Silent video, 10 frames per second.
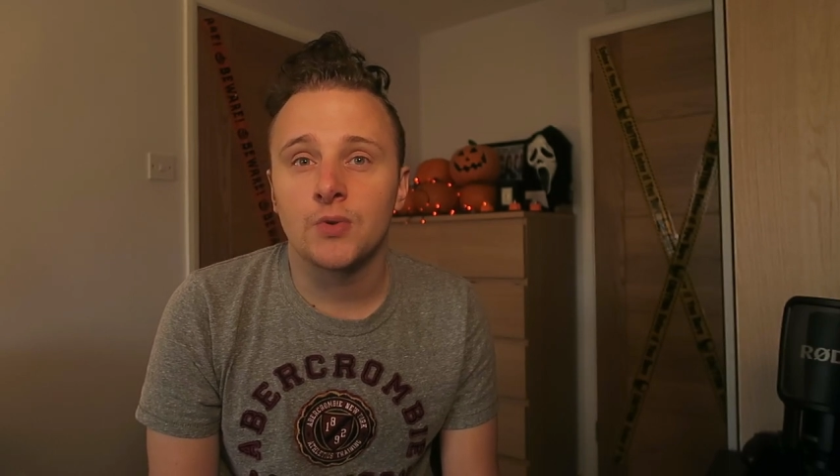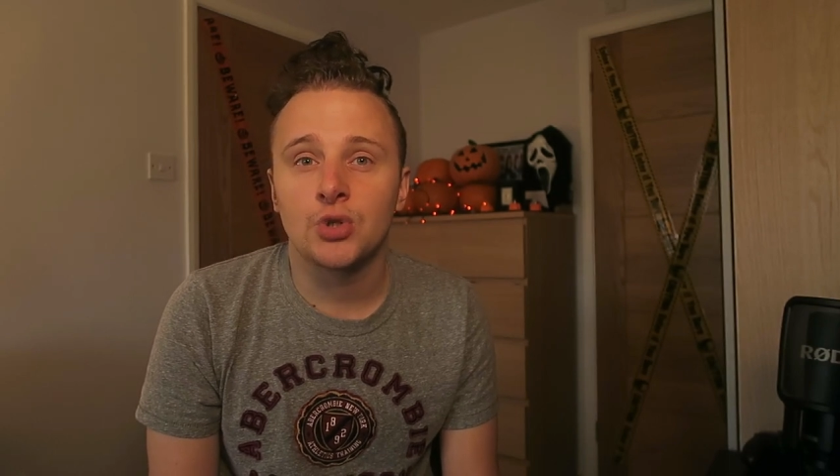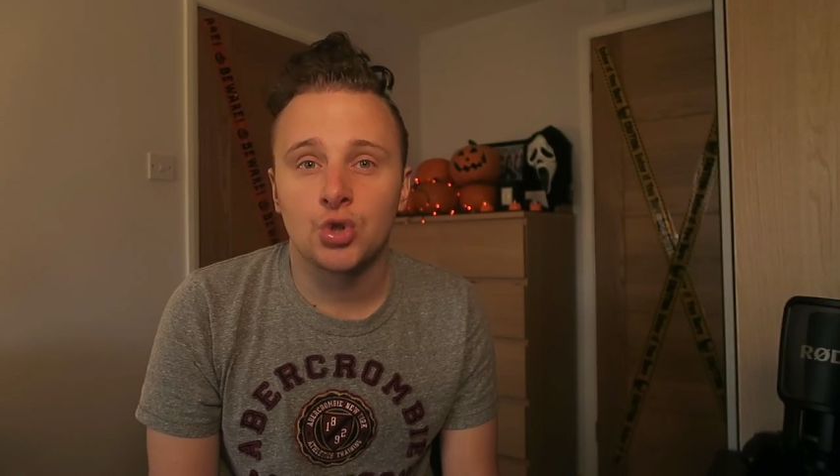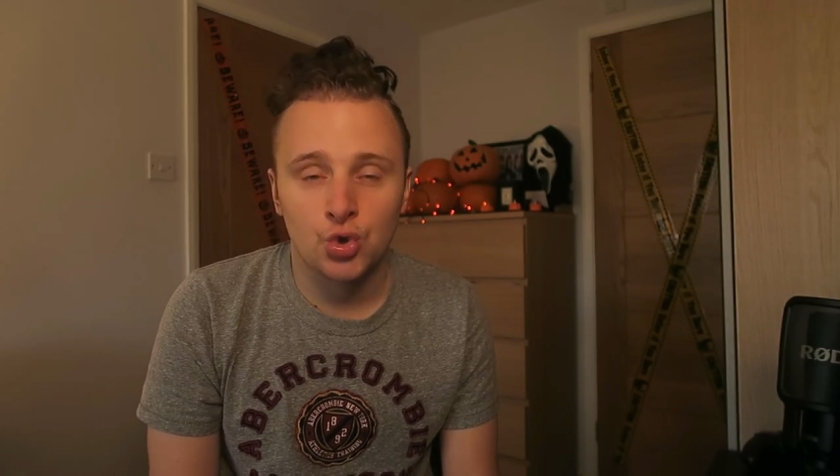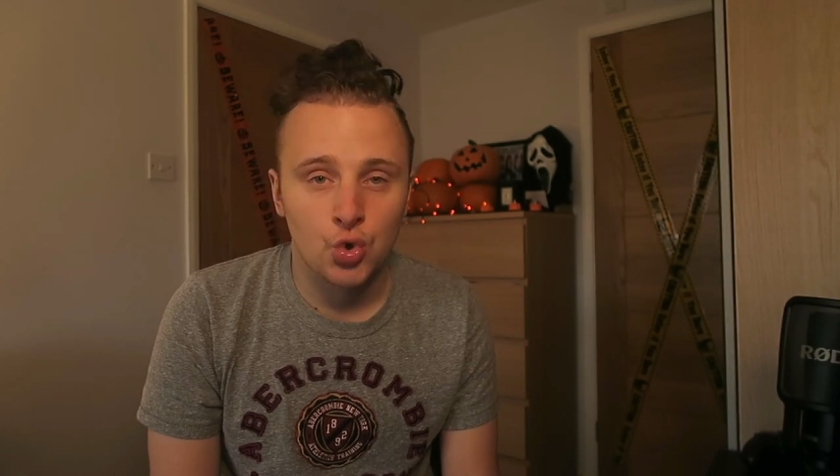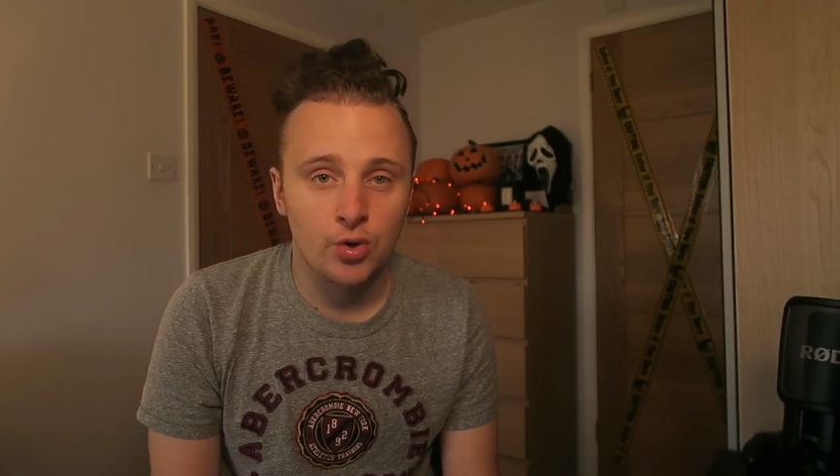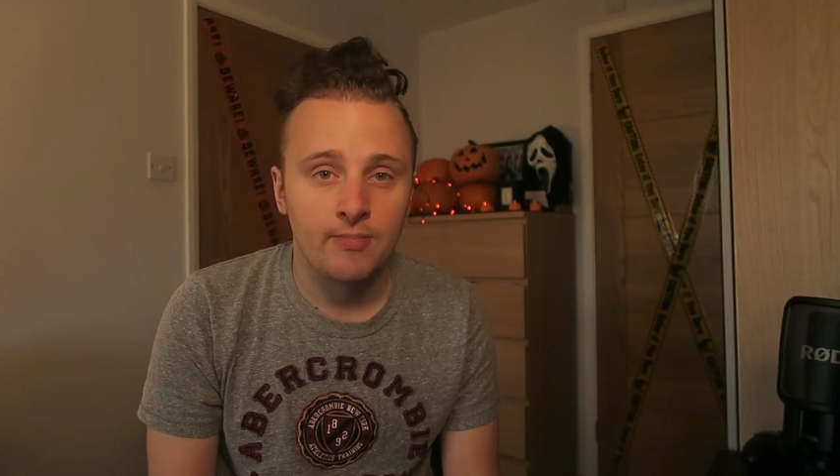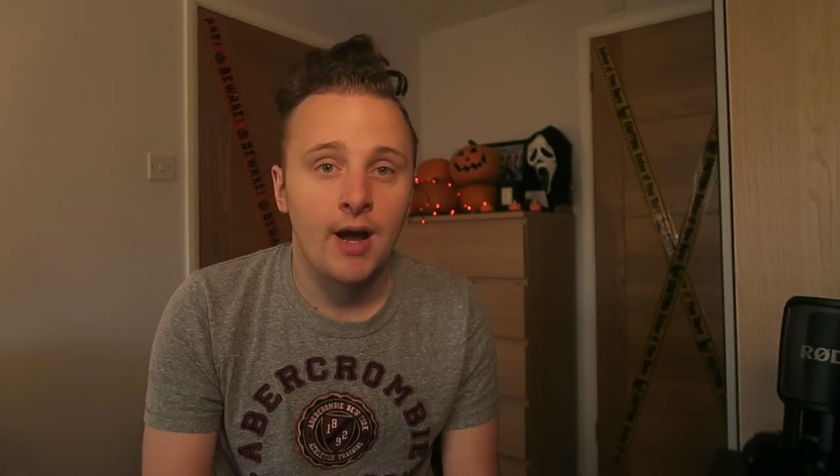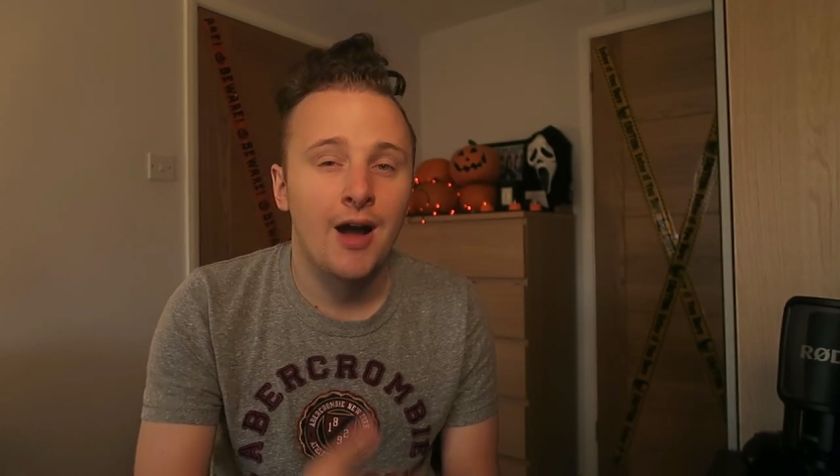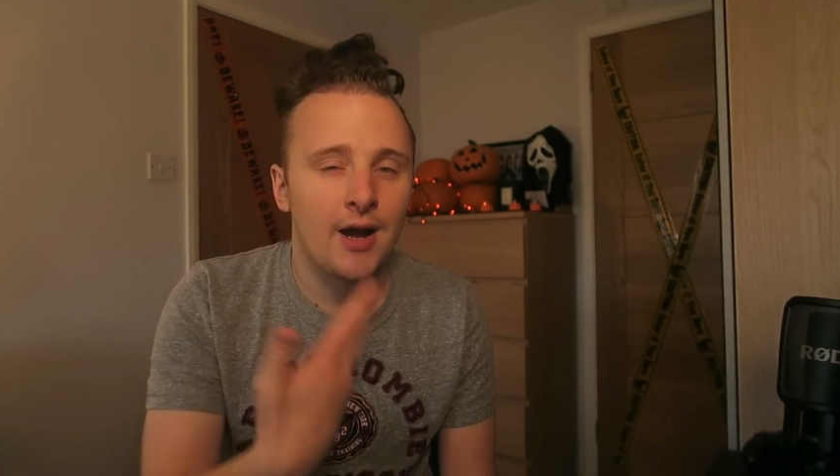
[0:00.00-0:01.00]
of the
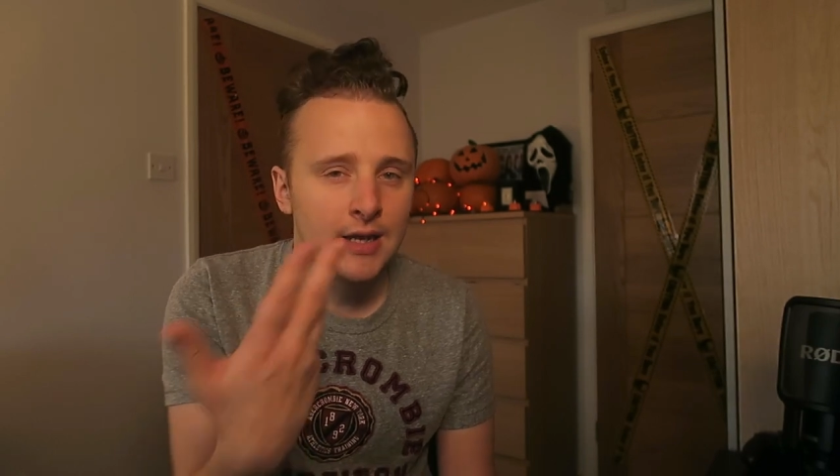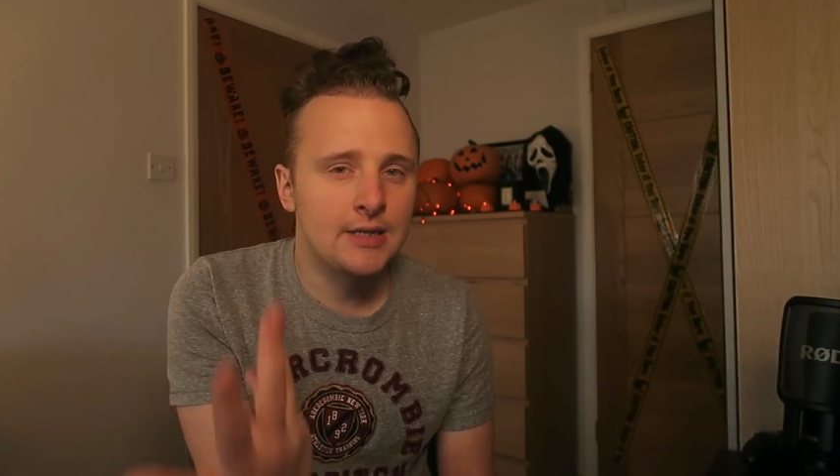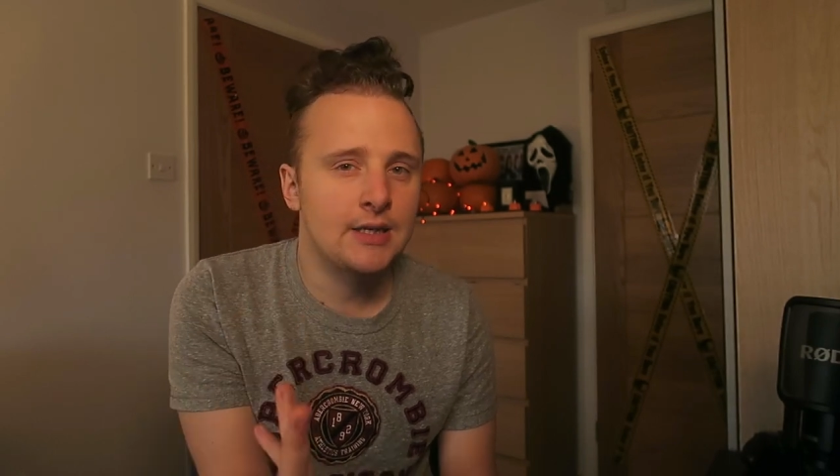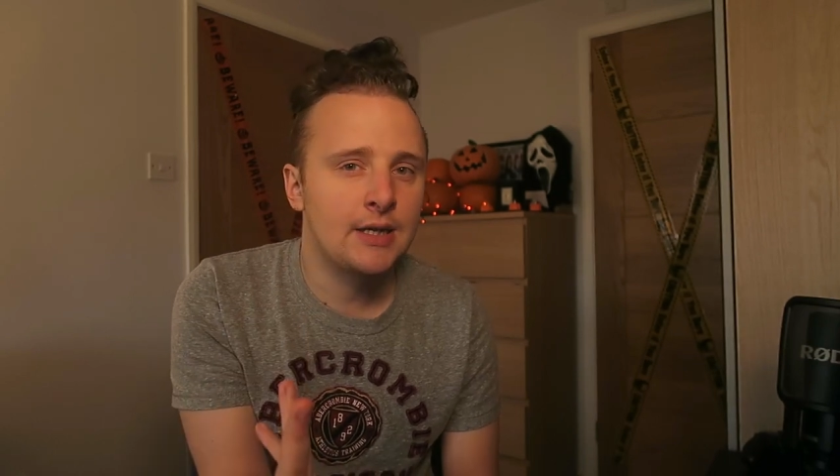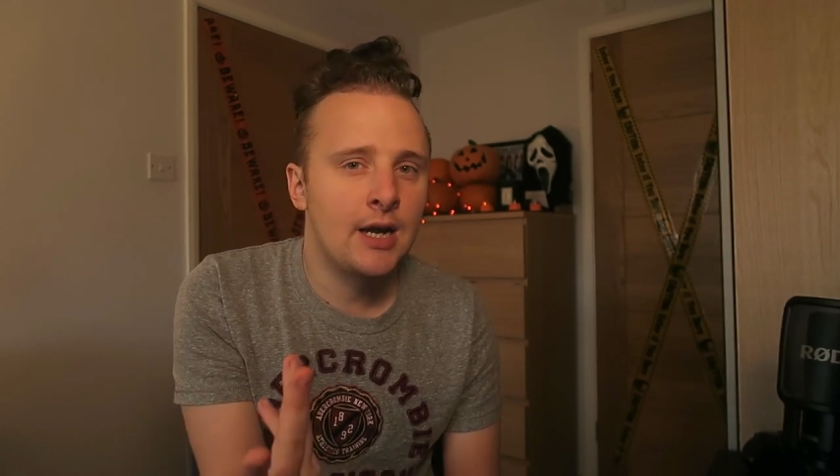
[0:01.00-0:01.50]
story behind